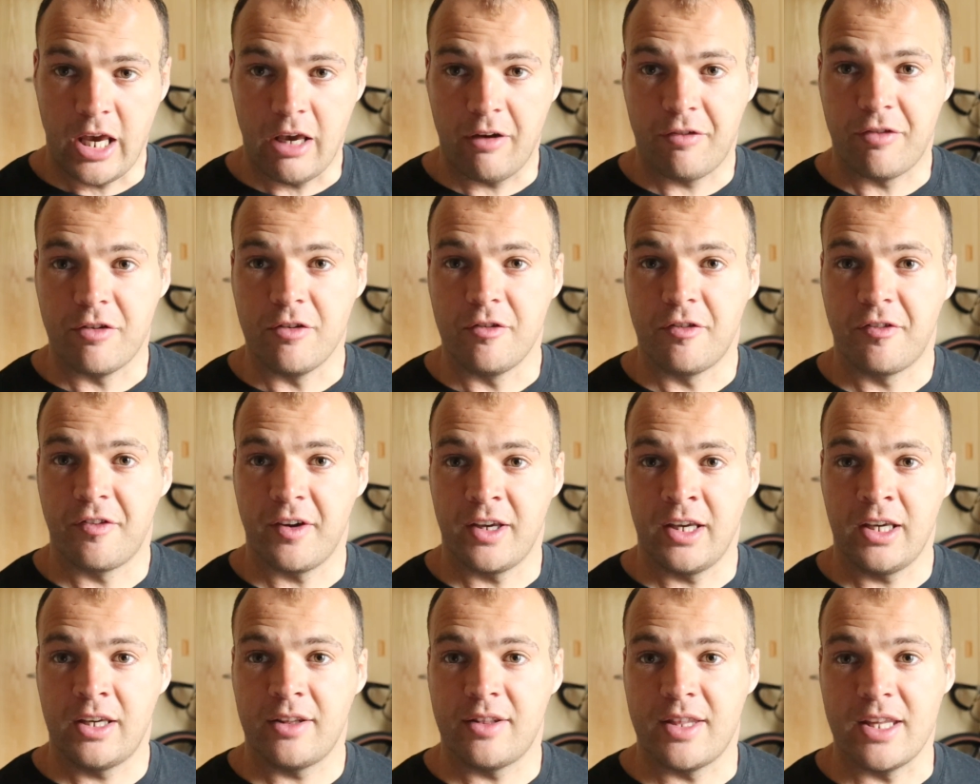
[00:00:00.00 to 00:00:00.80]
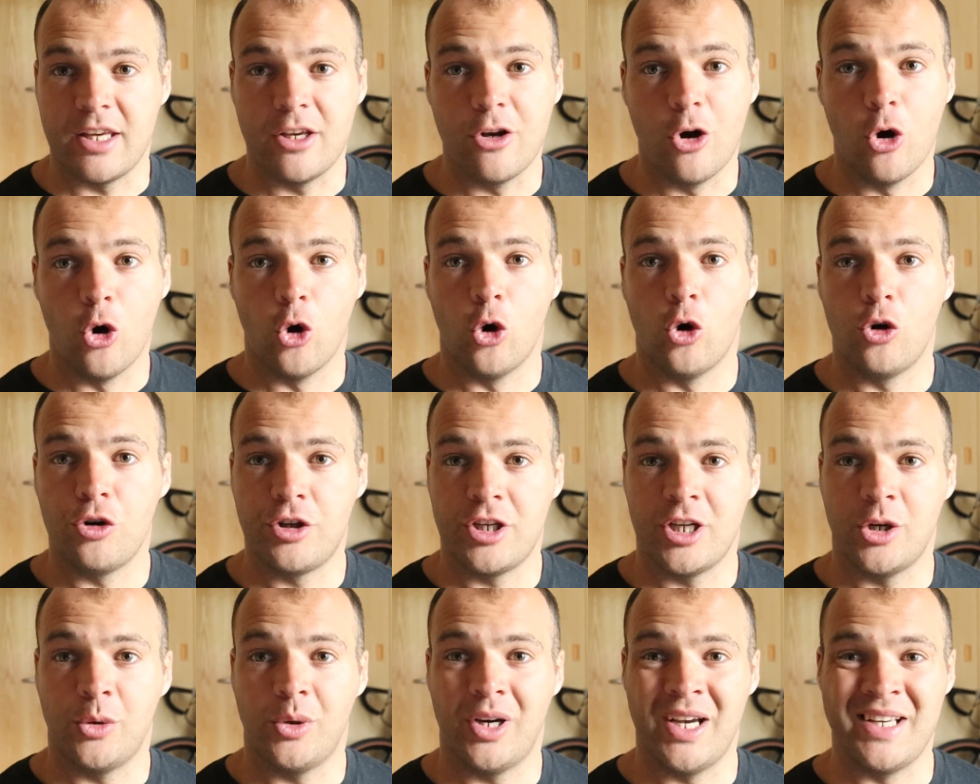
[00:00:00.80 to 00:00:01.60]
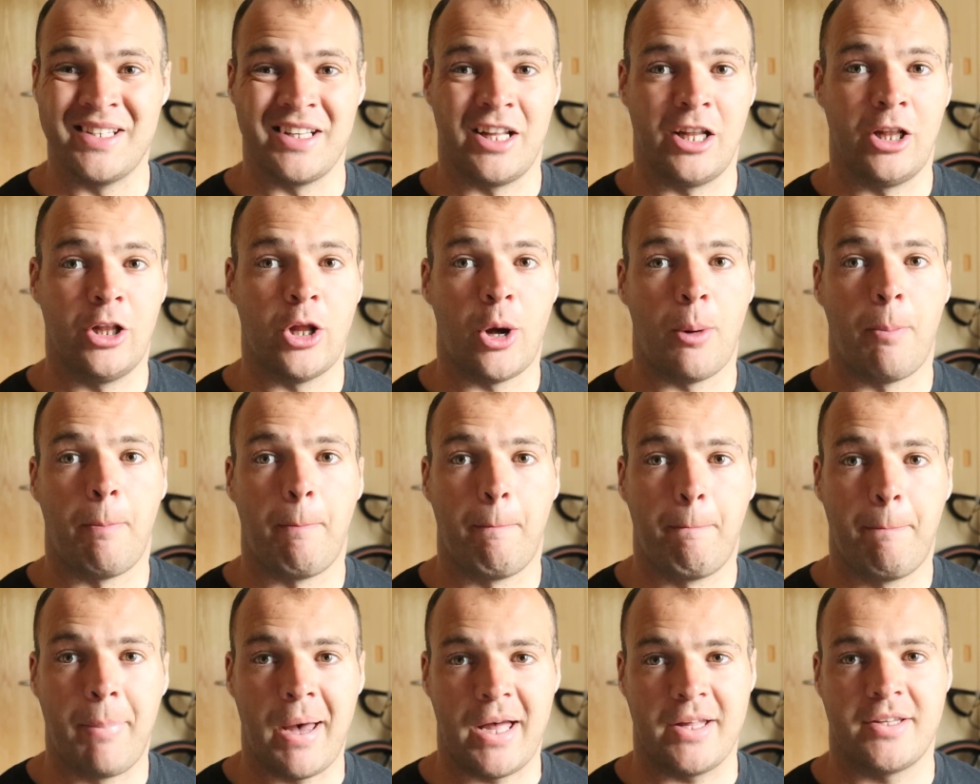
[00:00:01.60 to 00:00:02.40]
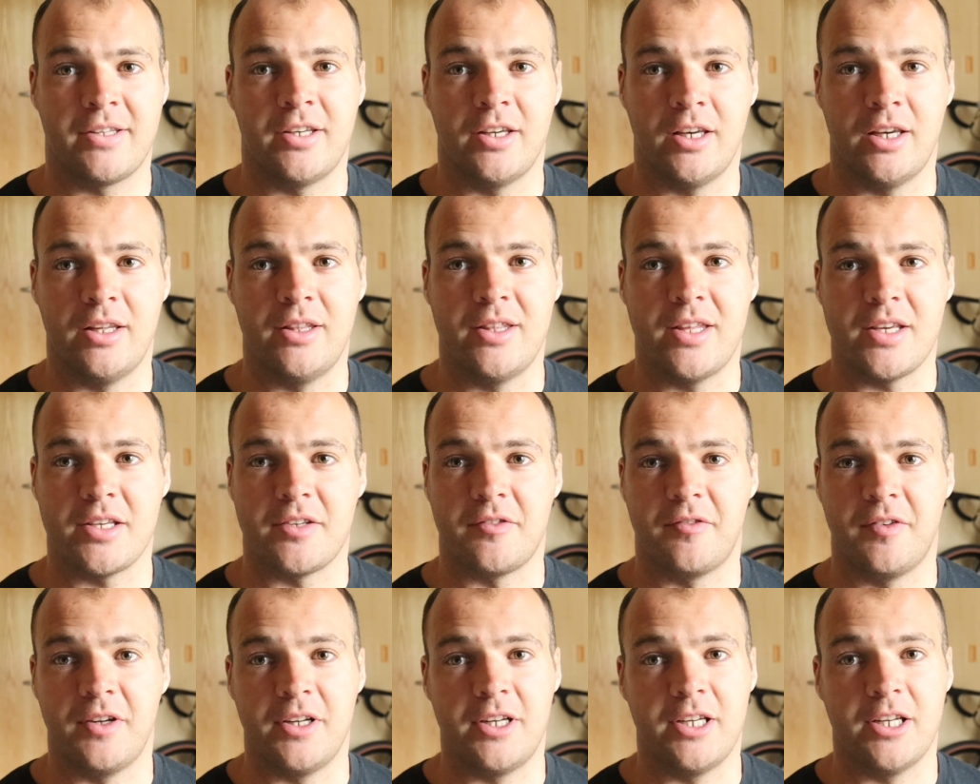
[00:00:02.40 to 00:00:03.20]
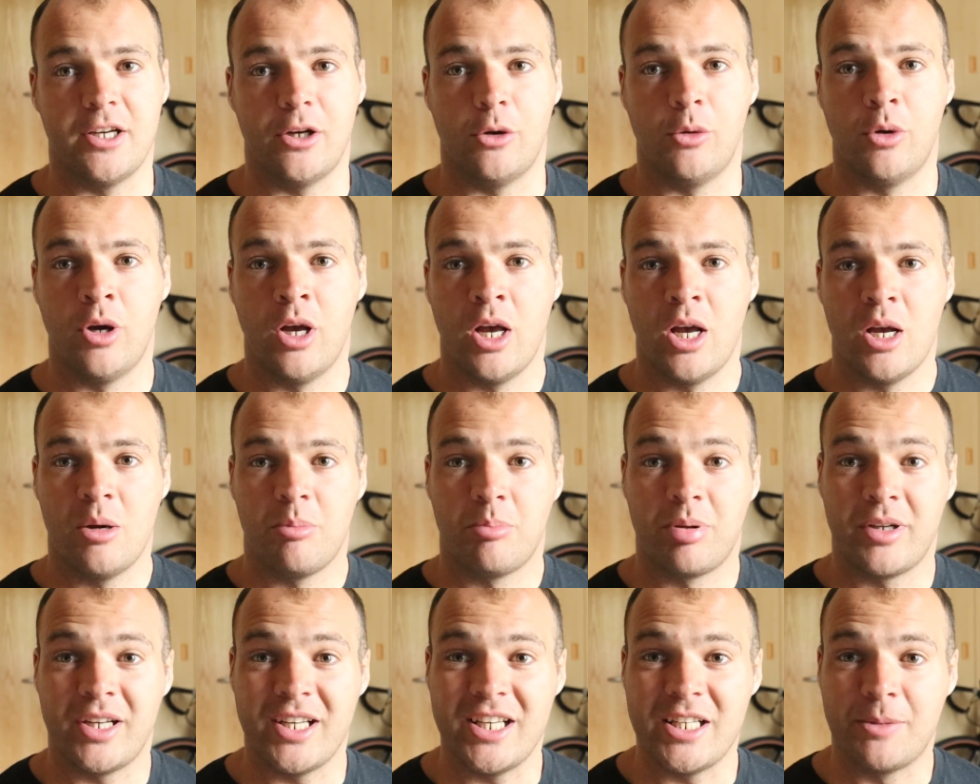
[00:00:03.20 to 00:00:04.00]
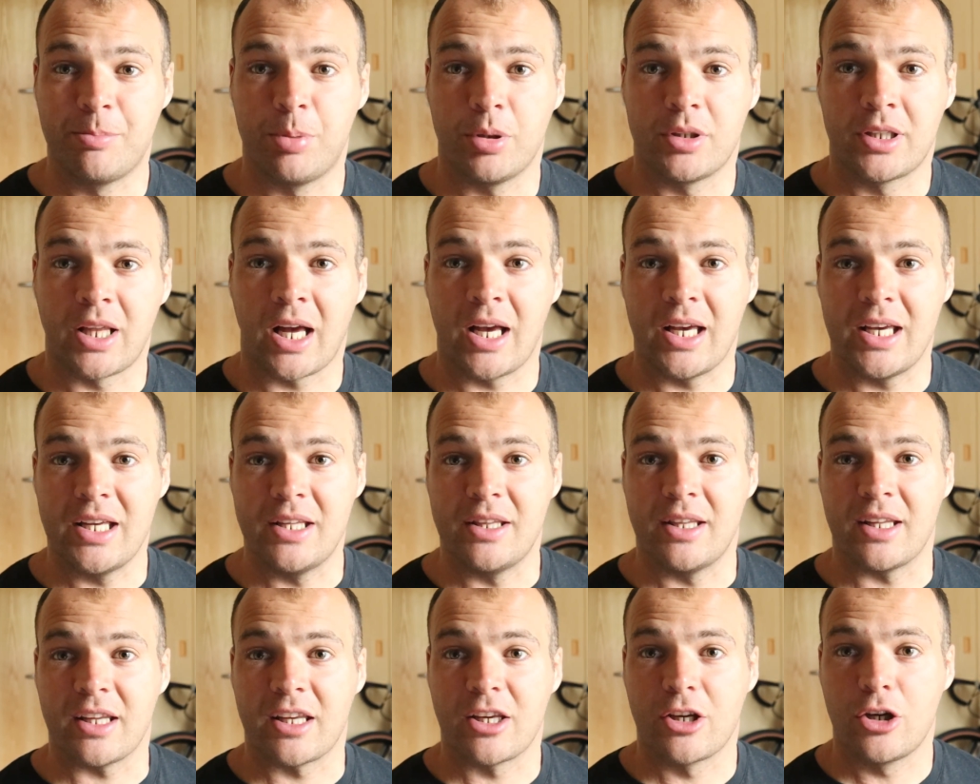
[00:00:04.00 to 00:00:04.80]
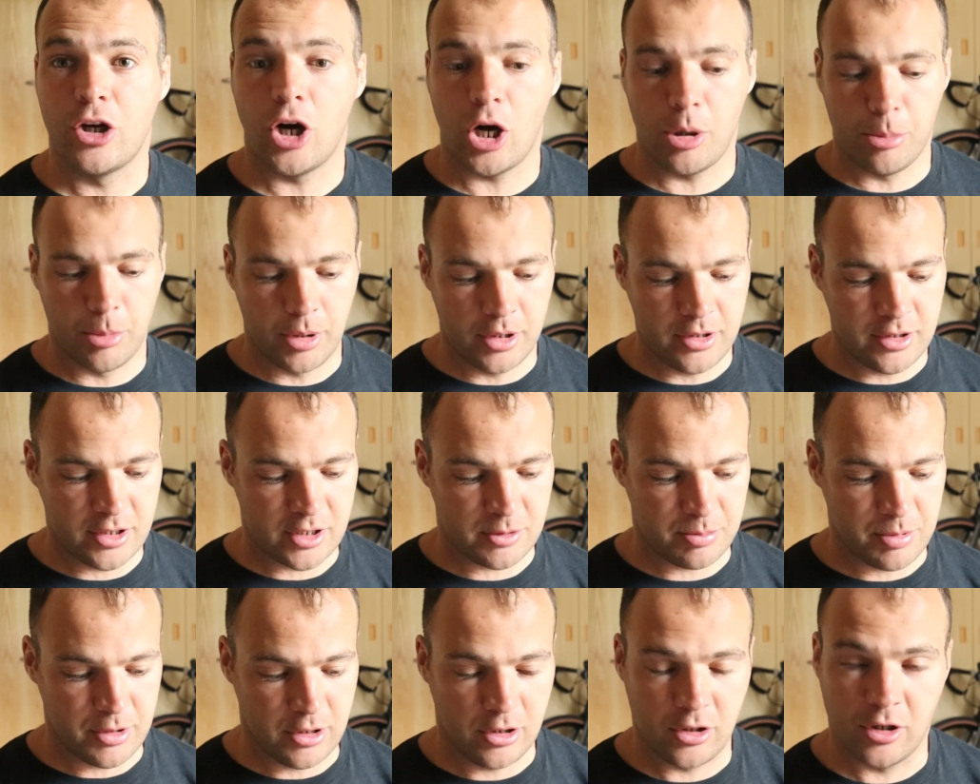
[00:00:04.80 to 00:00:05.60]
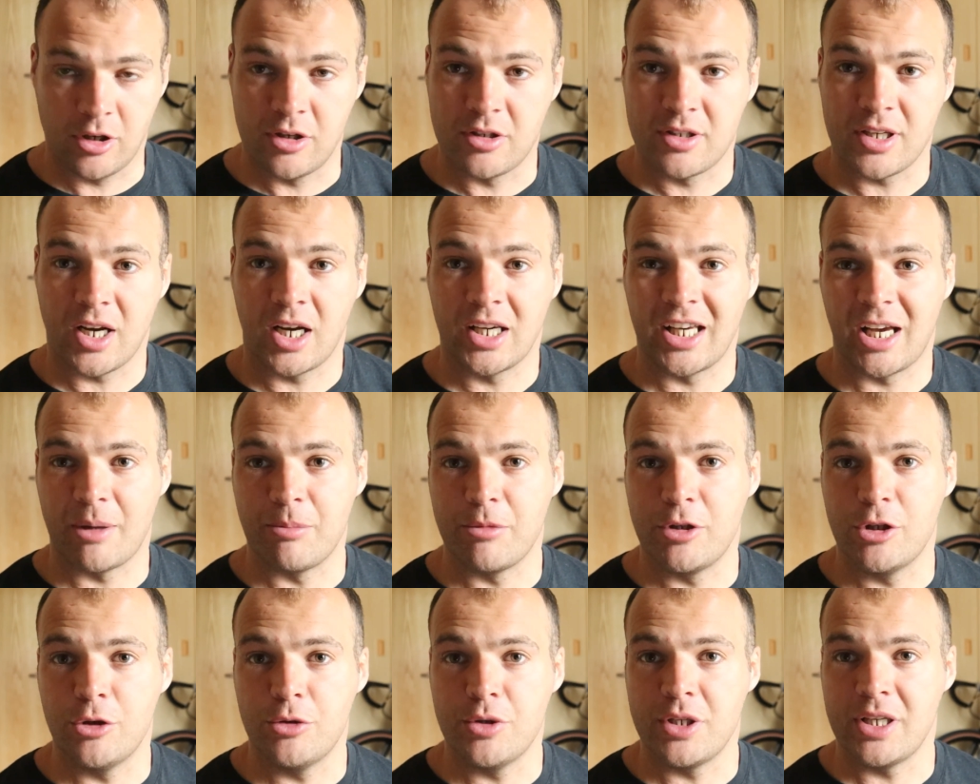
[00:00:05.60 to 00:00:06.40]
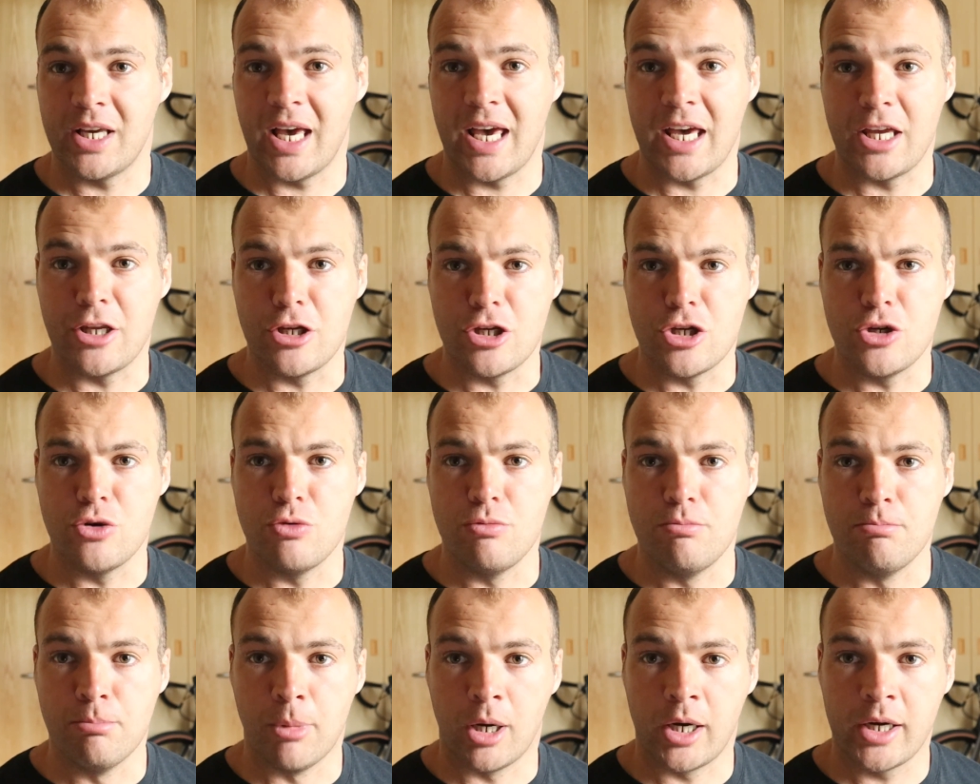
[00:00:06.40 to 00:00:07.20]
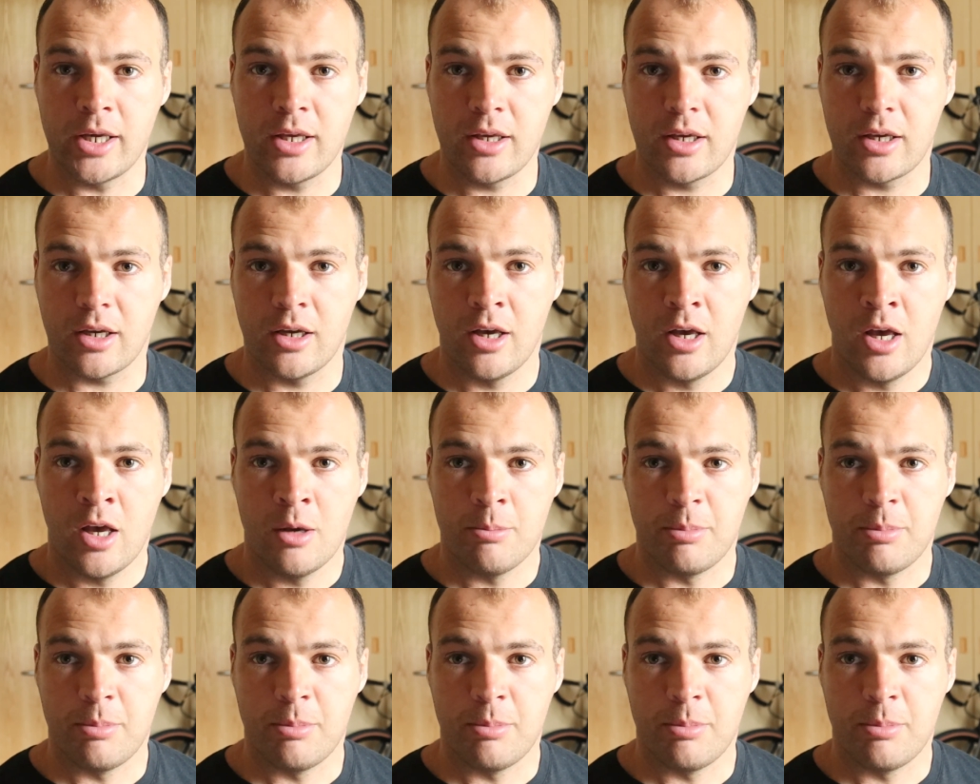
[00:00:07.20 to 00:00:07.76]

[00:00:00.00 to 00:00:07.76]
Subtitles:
if you think the audio is a lot better in this video, please put that in the comments because I am using a new mic.